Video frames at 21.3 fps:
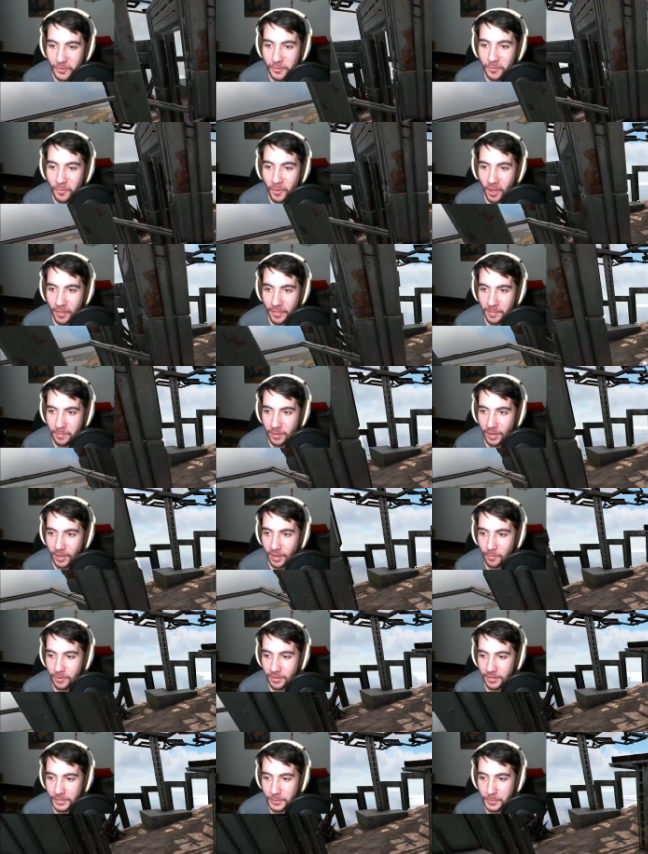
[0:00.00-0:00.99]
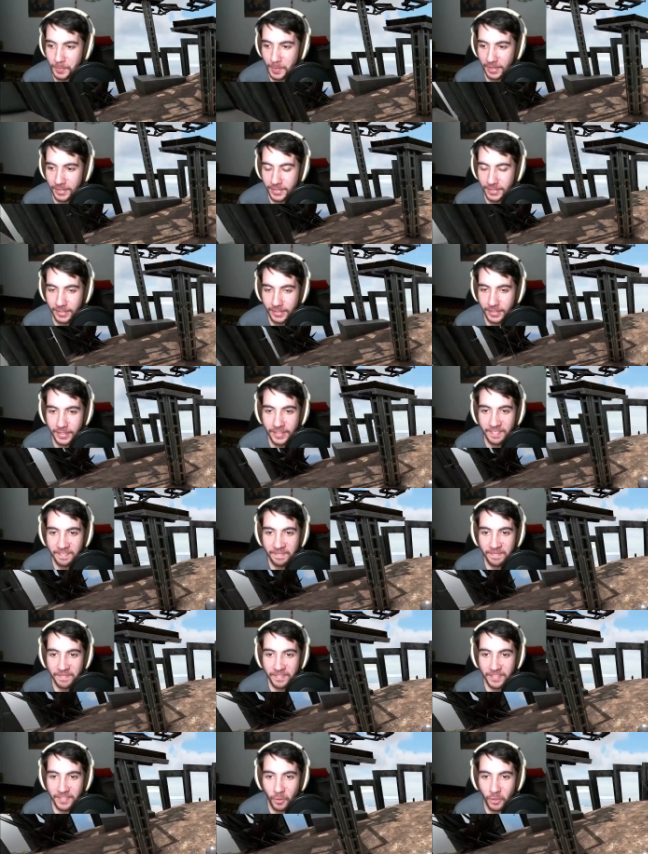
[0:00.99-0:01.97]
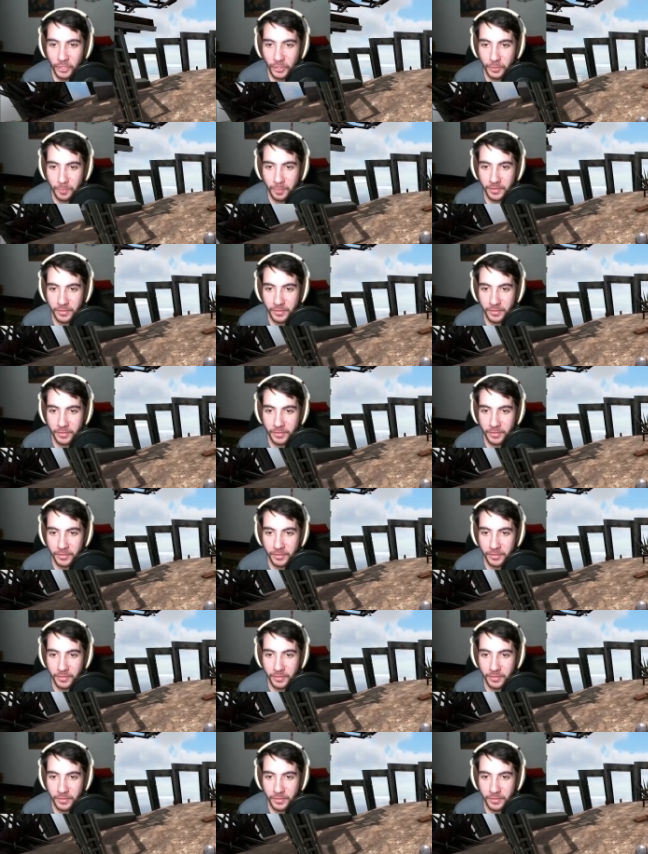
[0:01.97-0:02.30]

wall they probably weren't expecting, which is pretty